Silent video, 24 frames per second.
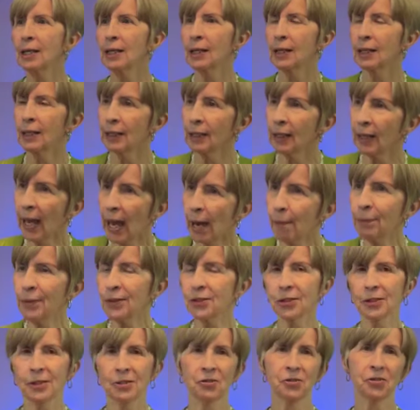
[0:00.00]
the
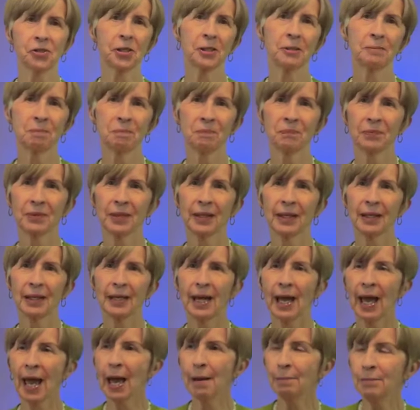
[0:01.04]

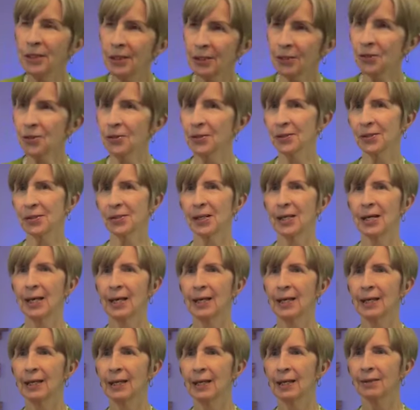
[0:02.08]

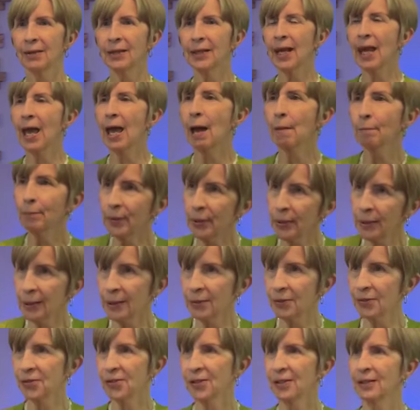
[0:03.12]
omniscience, the
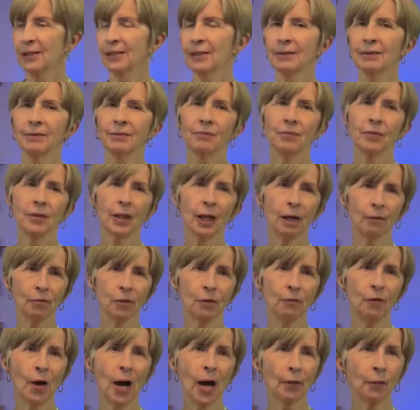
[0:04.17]
omnipotence
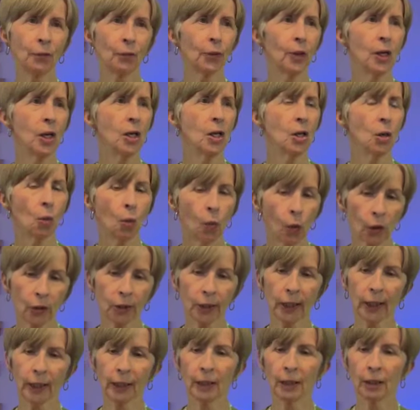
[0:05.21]
of the Father
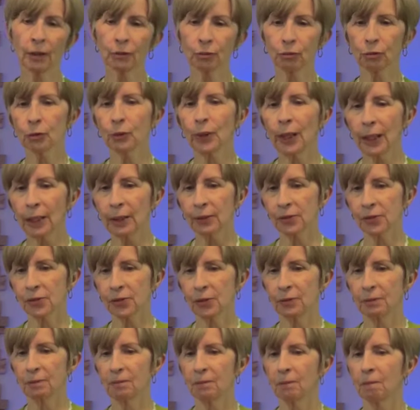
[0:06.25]
working through
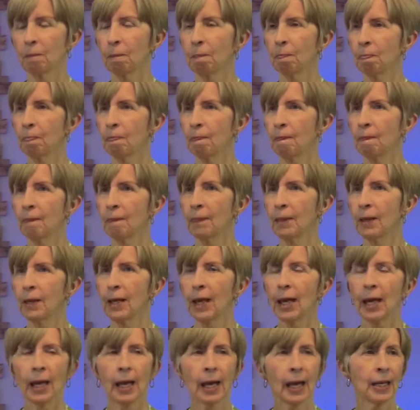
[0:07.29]
us.
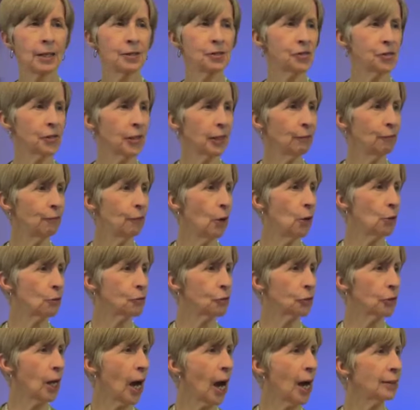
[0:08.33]
And see,
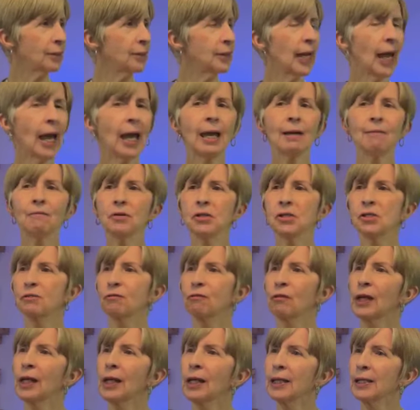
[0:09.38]
folks, God gave
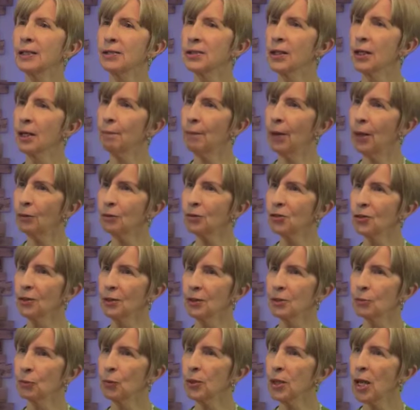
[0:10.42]
us feelings and
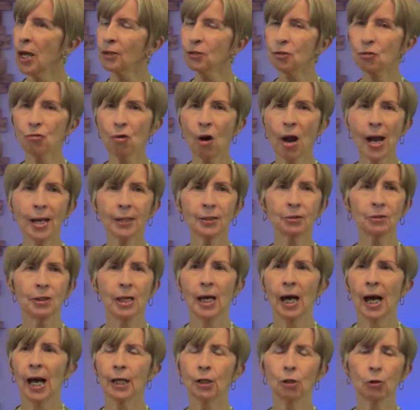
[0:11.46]
emotions. We're not
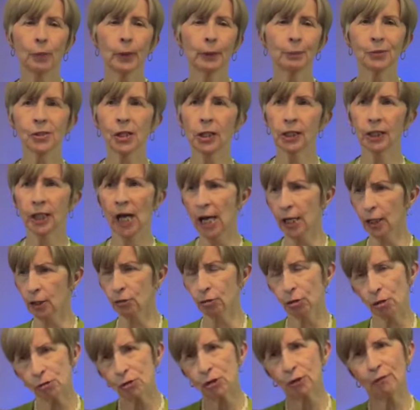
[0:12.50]
trying to, I hear people say, you
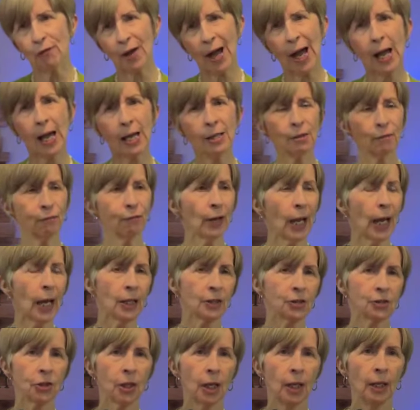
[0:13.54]
got to crucify the
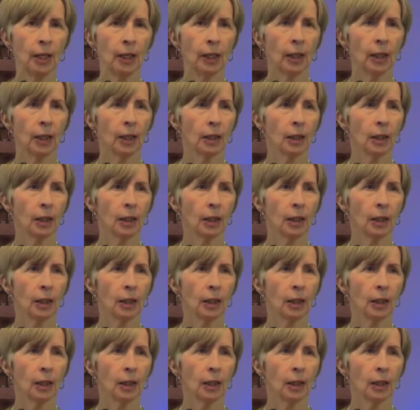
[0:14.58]
flesh.